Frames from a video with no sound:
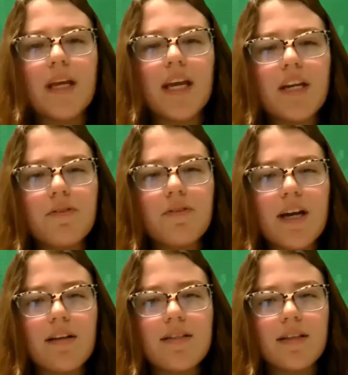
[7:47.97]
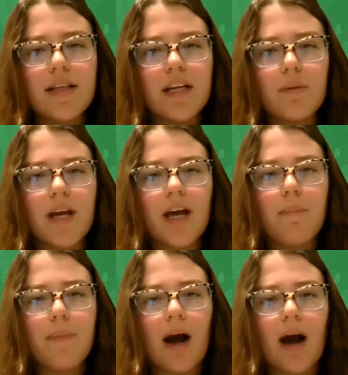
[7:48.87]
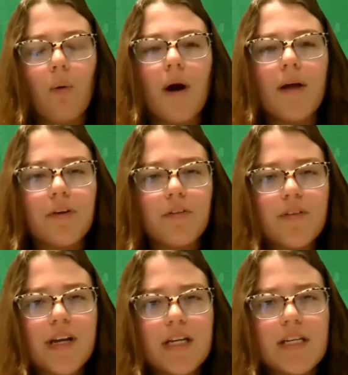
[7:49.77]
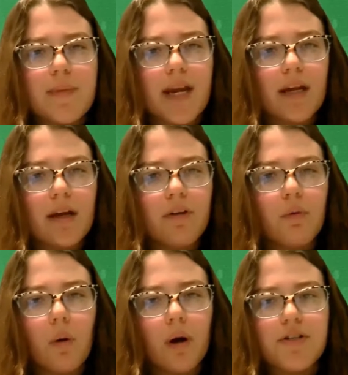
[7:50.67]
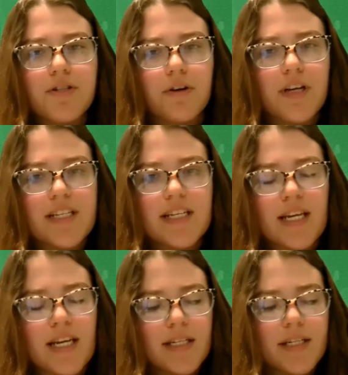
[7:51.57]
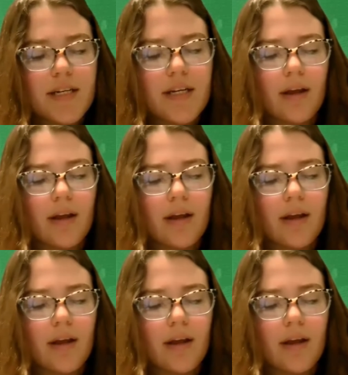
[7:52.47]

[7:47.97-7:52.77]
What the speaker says: And can you tell us a little bit about what their feed is made of and what our turkeys eat?